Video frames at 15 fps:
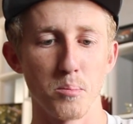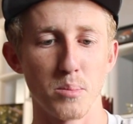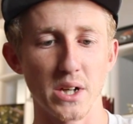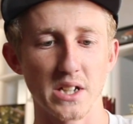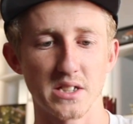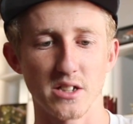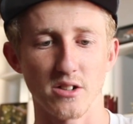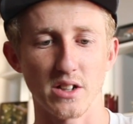
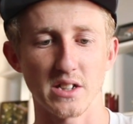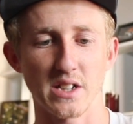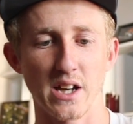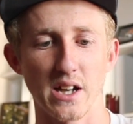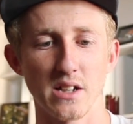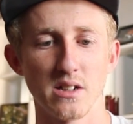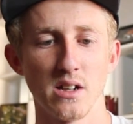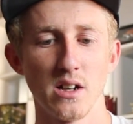B-series
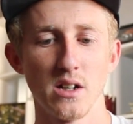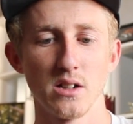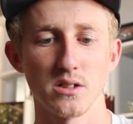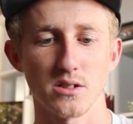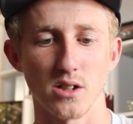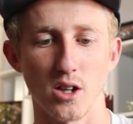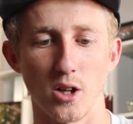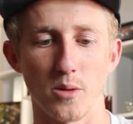head.
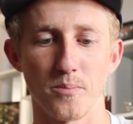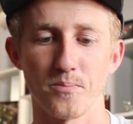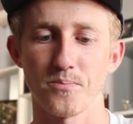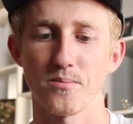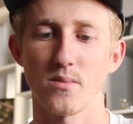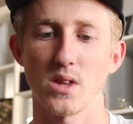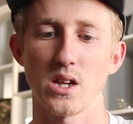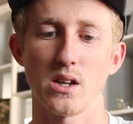So
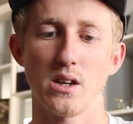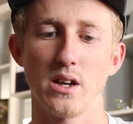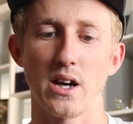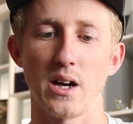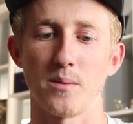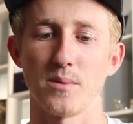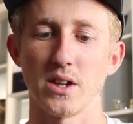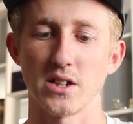
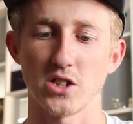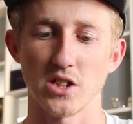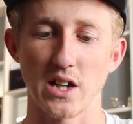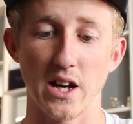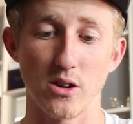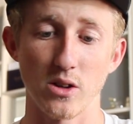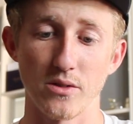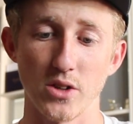yeah, it's just,
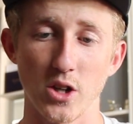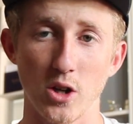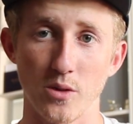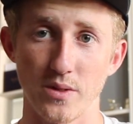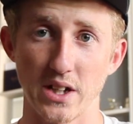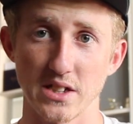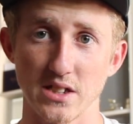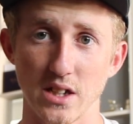I don't even
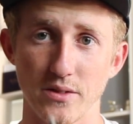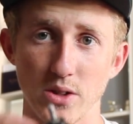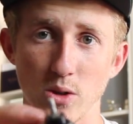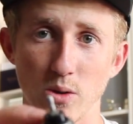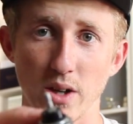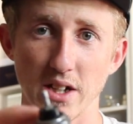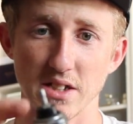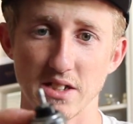know, that's not even
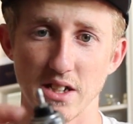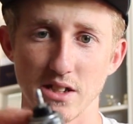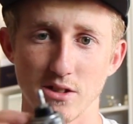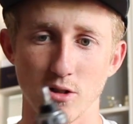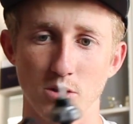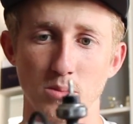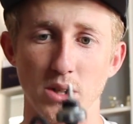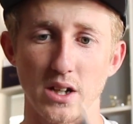the right
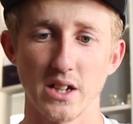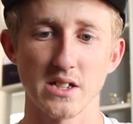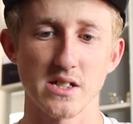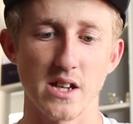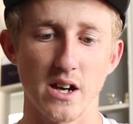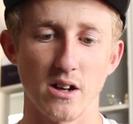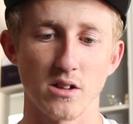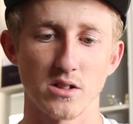sensor, but it's
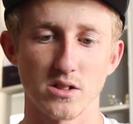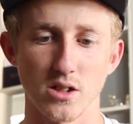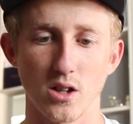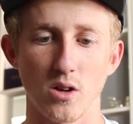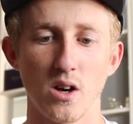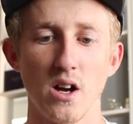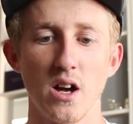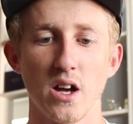there.
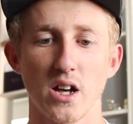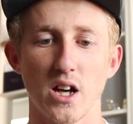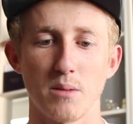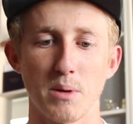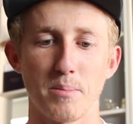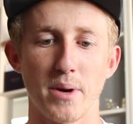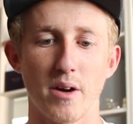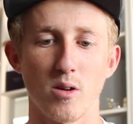So got
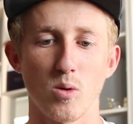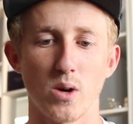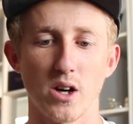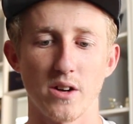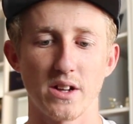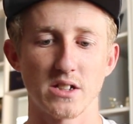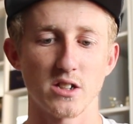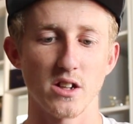my power
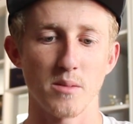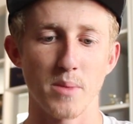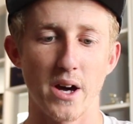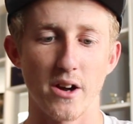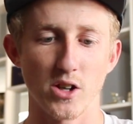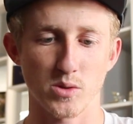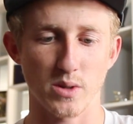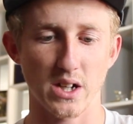wire, that's all that
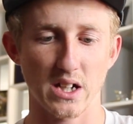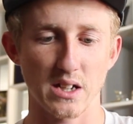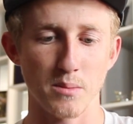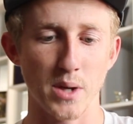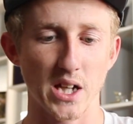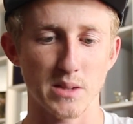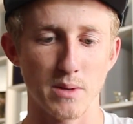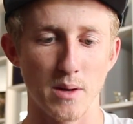matters. When I get the
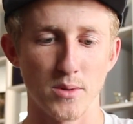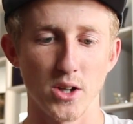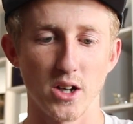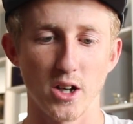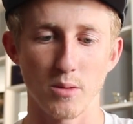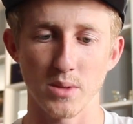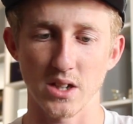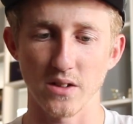base map
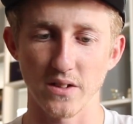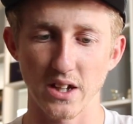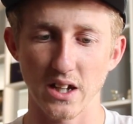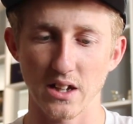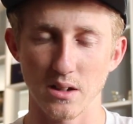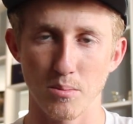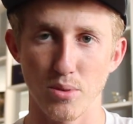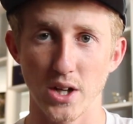done, I'll be
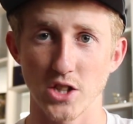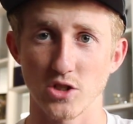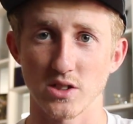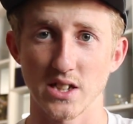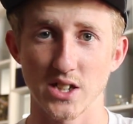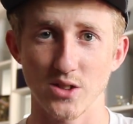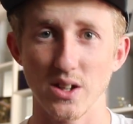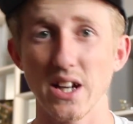deleting the pressure
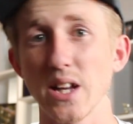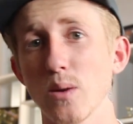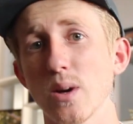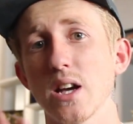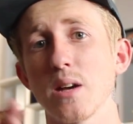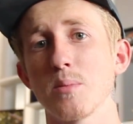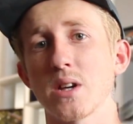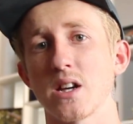sensor
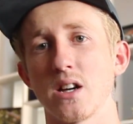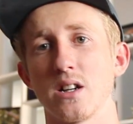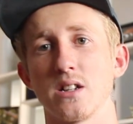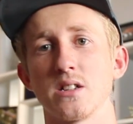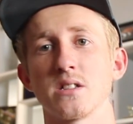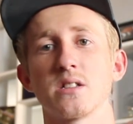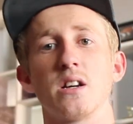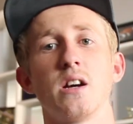anyway,
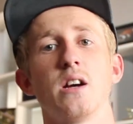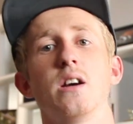because